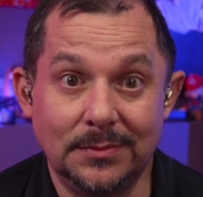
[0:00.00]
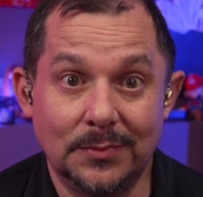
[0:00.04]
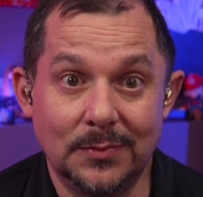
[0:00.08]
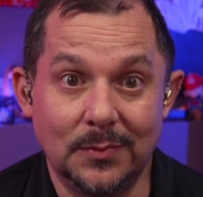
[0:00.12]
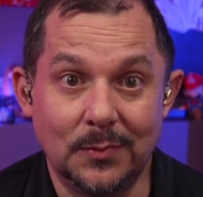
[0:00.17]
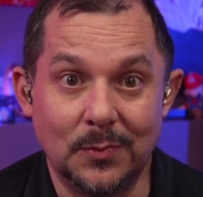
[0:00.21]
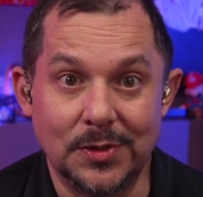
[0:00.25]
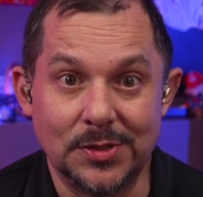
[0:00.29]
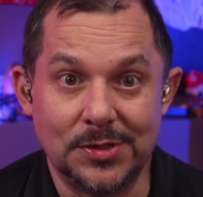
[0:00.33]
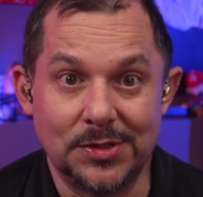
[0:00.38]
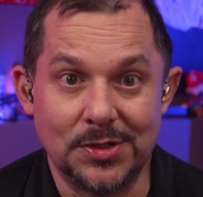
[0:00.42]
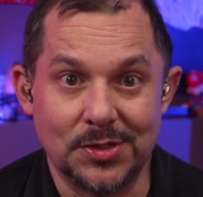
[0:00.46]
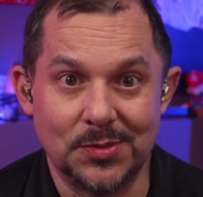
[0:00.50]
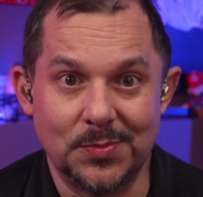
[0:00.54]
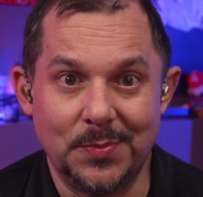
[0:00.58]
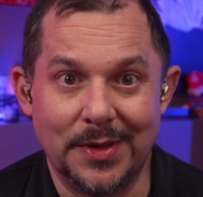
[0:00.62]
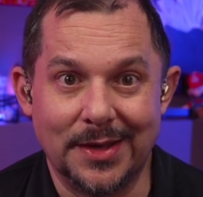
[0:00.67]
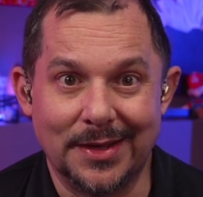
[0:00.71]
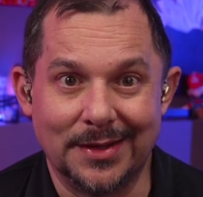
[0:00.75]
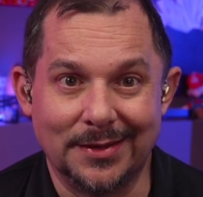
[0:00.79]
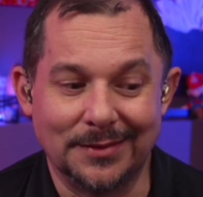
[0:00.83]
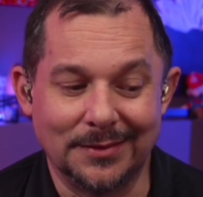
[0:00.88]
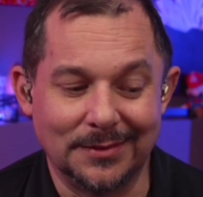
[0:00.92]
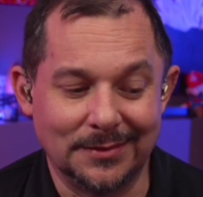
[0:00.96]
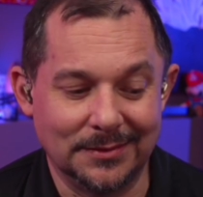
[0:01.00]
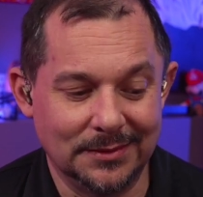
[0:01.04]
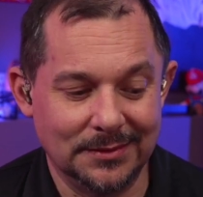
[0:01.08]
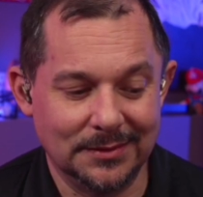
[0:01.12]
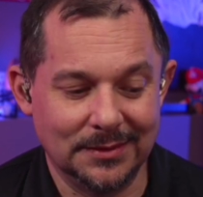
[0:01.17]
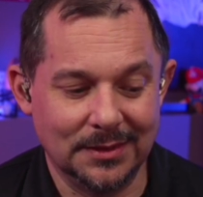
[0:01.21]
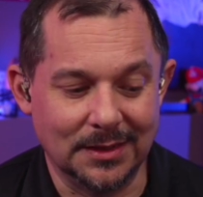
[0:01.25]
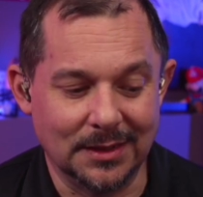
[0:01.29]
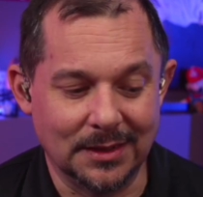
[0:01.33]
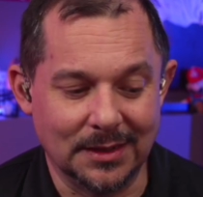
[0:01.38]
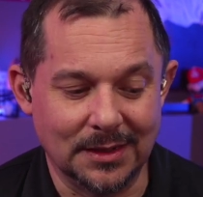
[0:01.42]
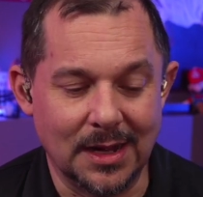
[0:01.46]
which has been
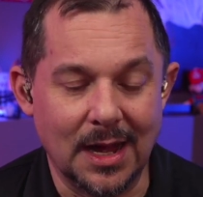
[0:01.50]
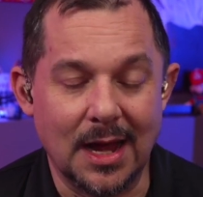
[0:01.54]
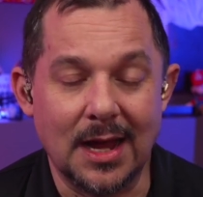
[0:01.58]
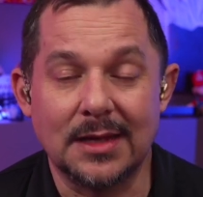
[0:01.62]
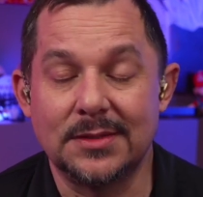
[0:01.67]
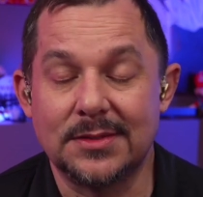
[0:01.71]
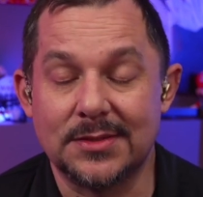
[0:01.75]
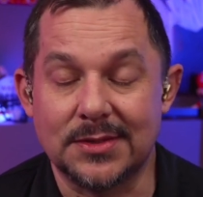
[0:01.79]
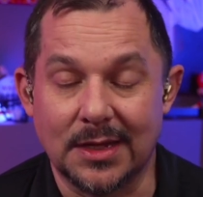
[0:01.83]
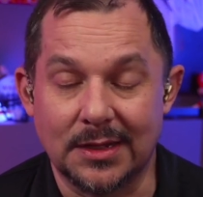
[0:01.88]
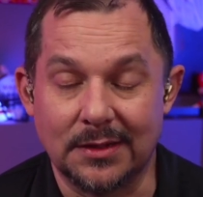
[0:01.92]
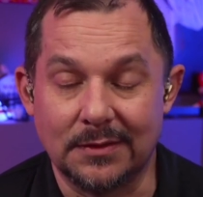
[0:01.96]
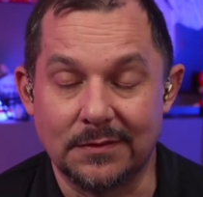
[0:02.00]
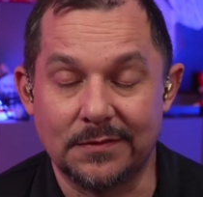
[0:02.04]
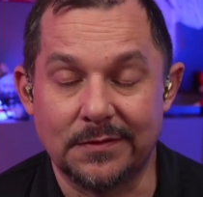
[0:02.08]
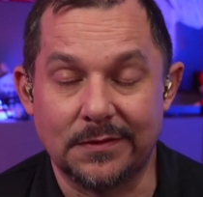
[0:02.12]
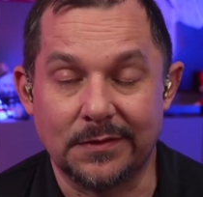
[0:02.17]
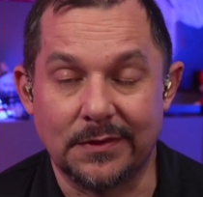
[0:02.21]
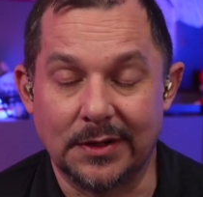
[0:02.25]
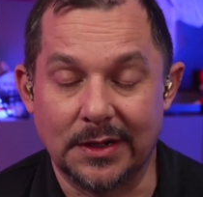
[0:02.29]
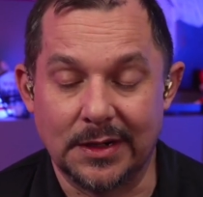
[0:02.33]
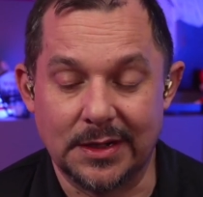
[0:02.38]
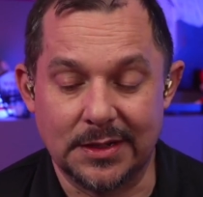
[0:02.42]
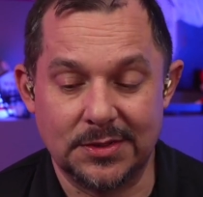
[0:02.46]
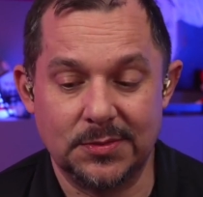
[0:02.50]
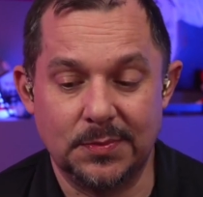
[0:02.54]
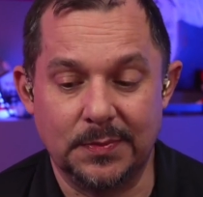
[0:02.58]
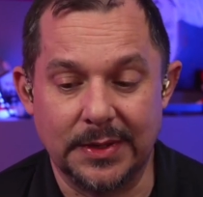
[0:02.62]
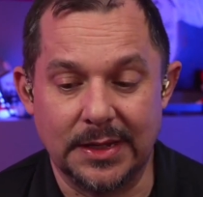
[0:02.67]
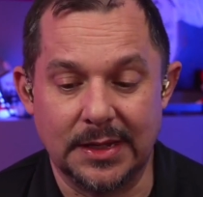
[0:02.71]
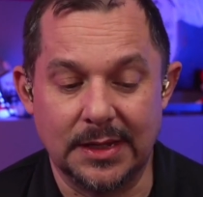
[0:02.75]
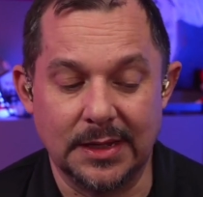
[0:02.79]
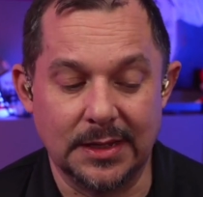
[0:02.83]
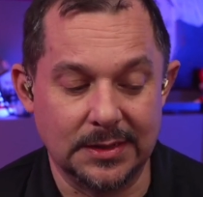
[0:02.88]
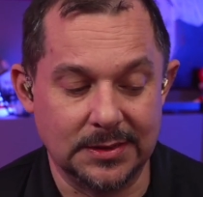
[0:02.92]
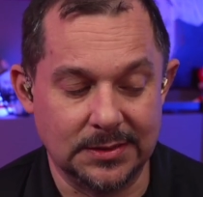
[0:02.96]
a godsend for us,
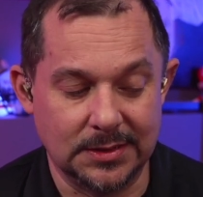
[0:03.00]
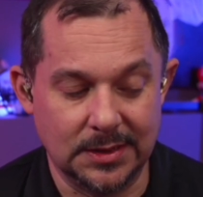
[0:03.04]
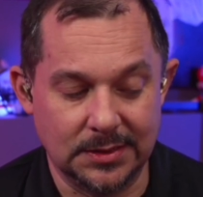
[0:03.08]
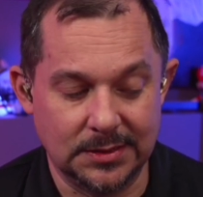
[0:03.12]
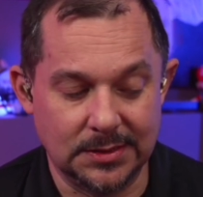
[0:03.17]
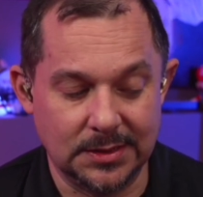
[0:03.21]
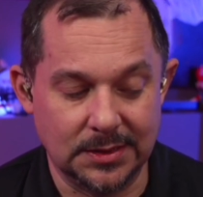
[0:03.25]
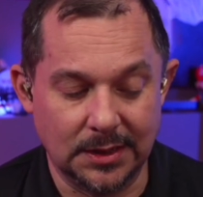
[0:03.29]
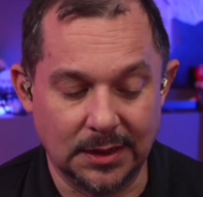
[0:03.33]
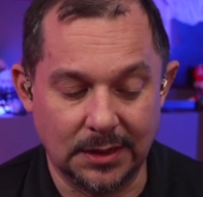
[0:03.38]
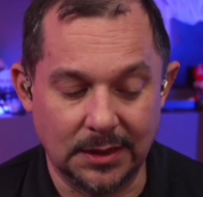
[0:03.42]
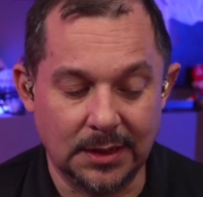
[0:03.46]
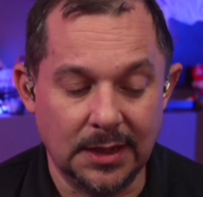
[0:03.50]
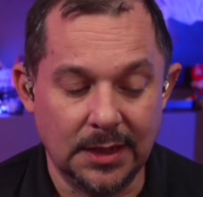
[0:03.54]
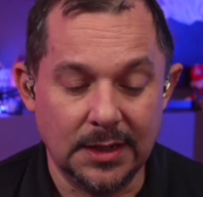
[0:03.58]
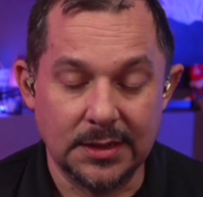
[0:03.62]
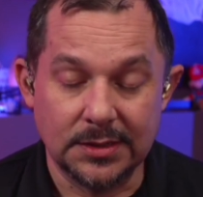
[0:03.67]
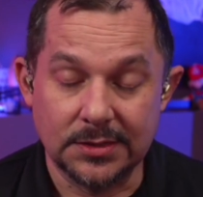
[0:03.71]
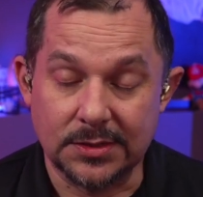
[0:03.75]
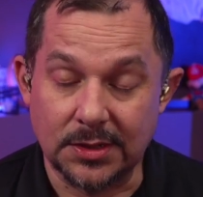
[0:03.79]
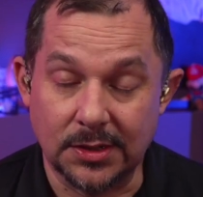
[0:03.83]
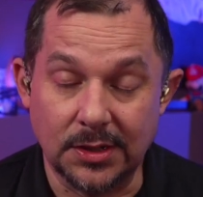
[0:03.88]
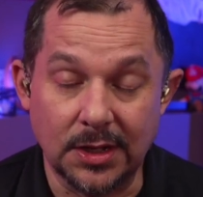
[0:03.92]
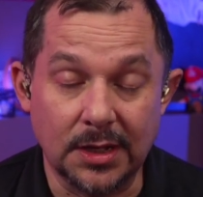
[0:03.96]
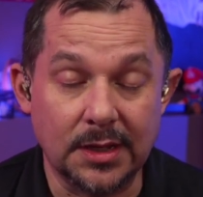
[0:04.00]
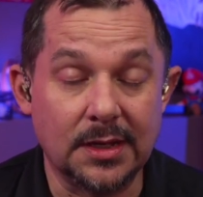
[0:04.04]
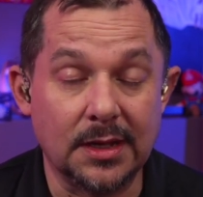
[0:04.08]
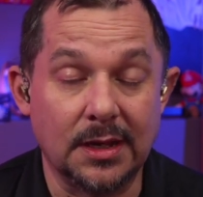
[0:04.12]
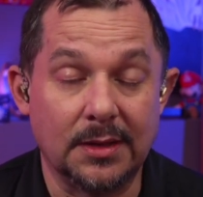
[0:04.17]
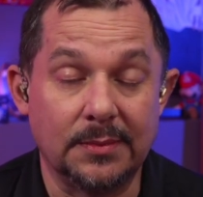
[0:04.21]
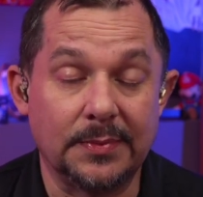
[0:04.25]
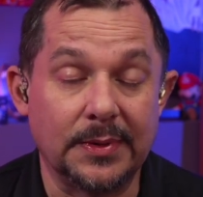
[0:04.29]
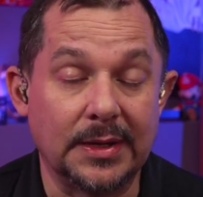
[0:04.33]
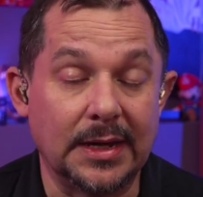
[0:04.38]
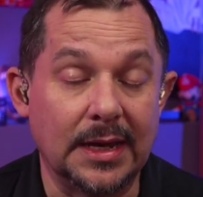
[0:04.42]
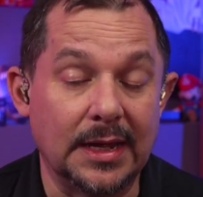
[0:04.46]
because it's a good
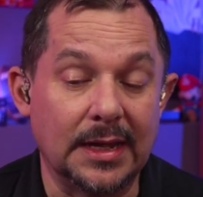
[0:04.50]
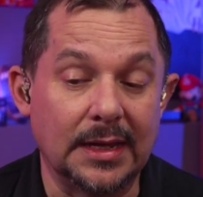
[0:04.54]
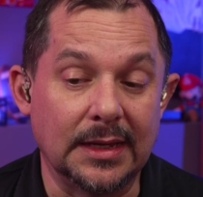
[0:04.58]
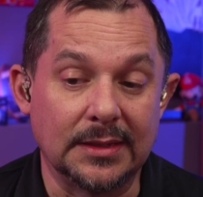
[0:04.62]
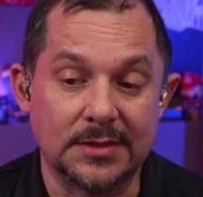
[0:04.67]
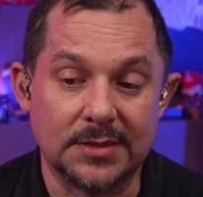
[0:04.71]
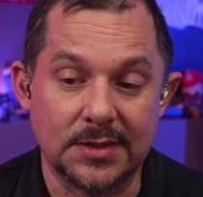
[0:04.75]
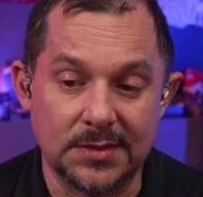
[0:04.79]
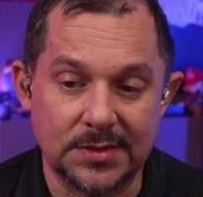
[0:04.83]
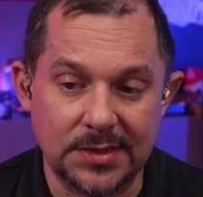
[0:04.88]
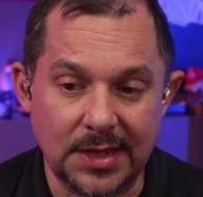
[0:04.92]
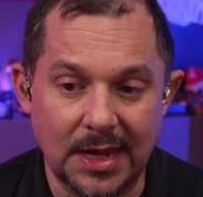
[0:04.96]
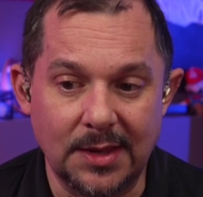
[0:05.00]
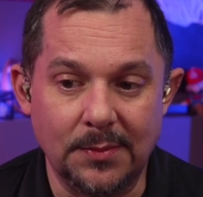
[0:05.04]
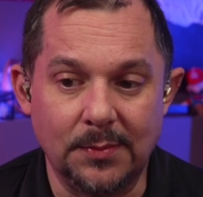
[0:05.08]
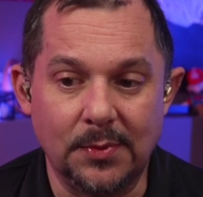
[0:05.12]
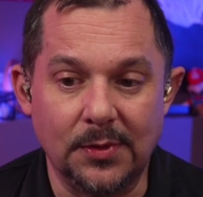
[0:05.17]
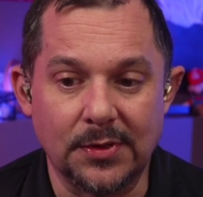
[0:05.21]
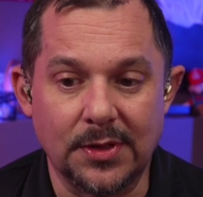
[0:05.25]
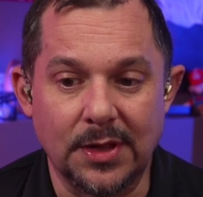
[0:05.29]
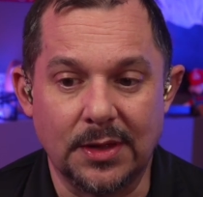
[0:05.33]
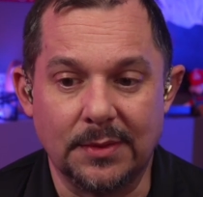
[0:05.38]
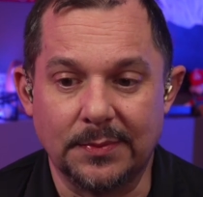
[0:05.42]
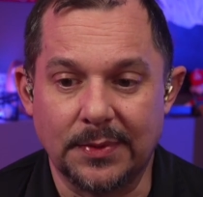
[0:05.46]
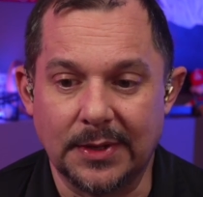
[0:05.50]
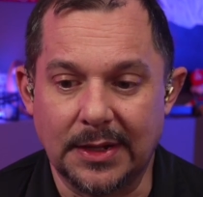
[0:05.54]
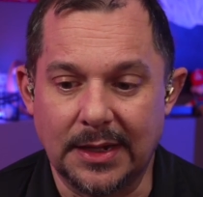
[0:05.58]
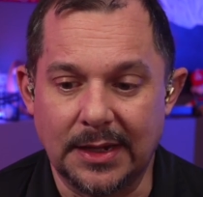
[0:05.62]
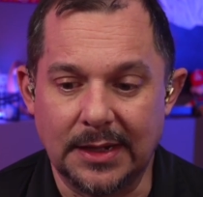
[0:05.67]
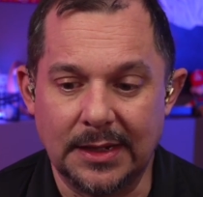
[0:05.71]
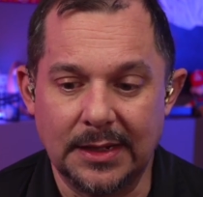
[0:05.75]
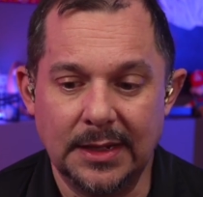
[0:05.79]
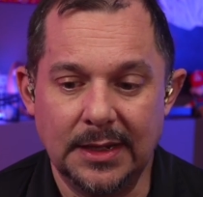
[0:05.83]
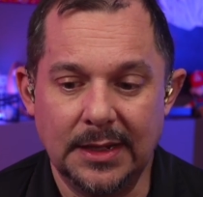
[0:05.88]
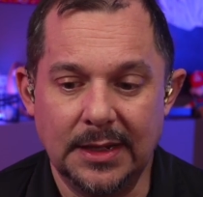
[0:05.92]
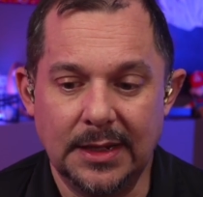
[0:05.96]
company. It's a stable company.